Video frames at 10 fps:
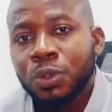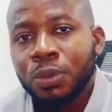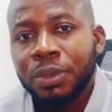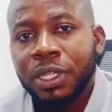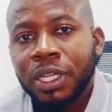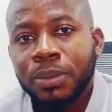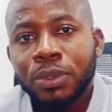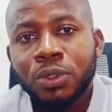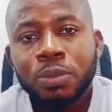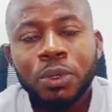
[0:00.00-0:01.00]
you will be
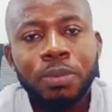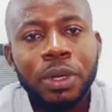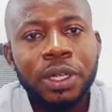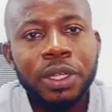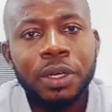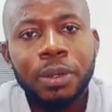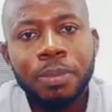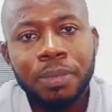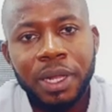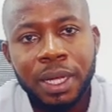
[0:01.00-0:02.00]
able to properly
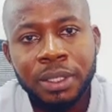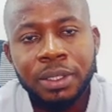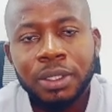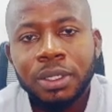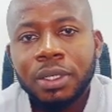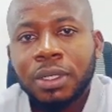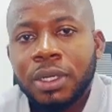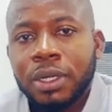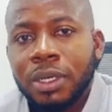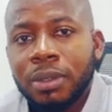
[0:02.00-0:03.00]
plan,
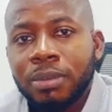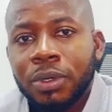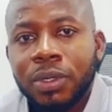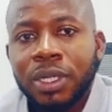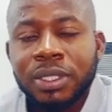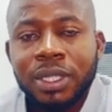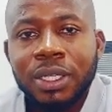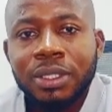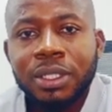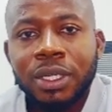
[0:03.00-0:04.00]

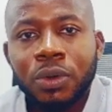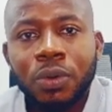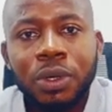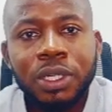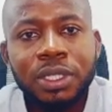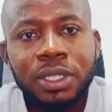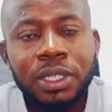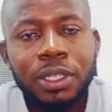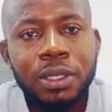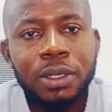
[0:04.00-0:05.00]
understand the
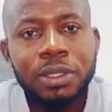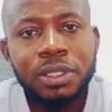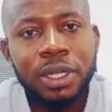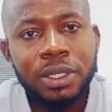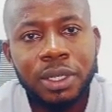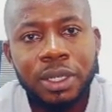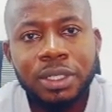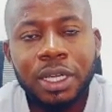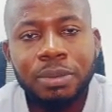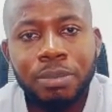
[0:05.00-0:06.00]
quality
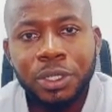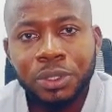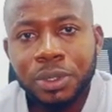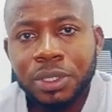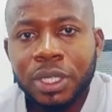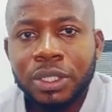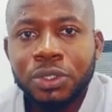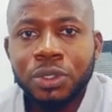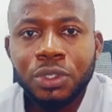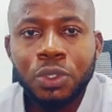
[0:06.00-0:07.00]
standards and measures
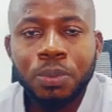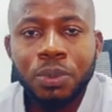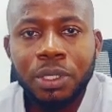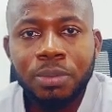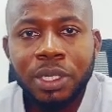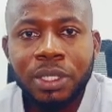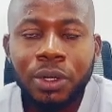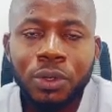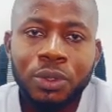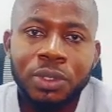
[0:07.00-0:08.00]
that you need to put in place,
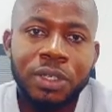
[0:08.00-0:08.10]
and also